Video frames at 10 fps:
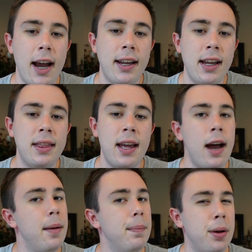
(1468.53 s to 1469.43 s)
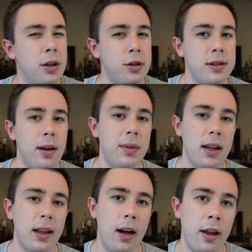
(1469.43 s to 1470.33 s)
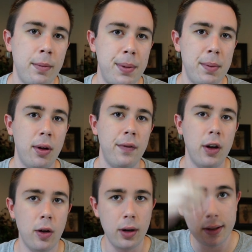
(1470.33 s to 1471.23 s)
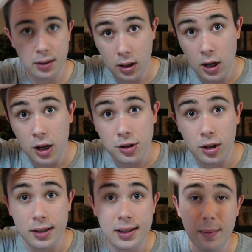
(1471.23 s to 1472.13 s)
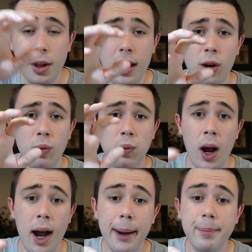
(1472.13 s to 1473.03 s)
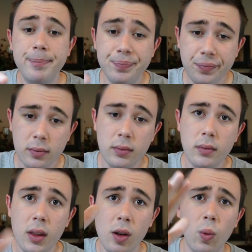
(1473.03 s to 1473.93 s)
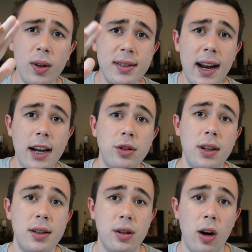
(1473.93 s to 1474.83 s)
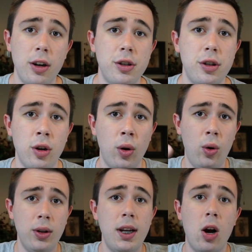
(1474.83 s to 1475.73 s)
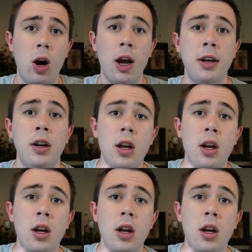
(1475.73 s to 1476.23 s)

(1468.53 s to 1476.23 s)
I get that, but just something that other people have noticed. So the simulator ride, once it actually starts, you're holding on.